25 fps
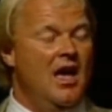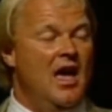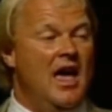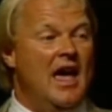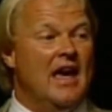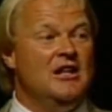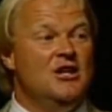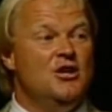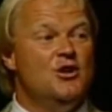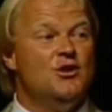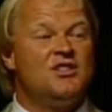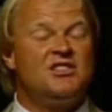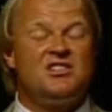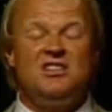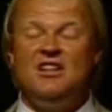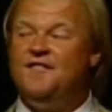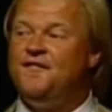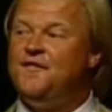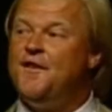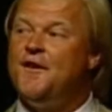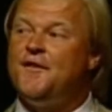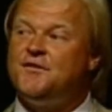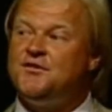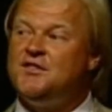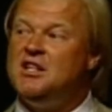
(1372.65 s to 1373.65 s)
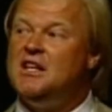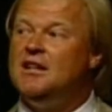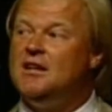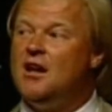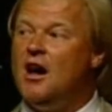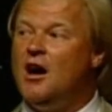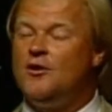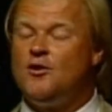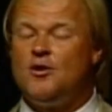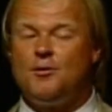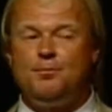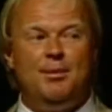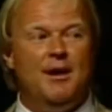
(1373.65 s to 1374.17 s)
and you see
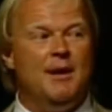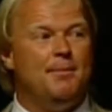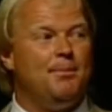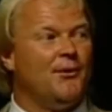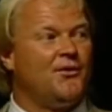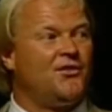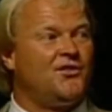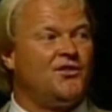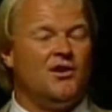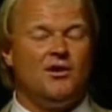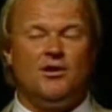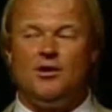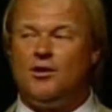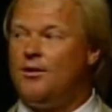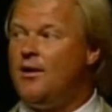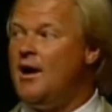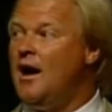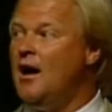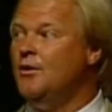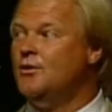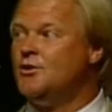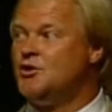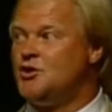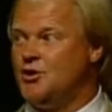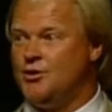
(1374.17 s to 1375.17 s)
1,500 people sitting around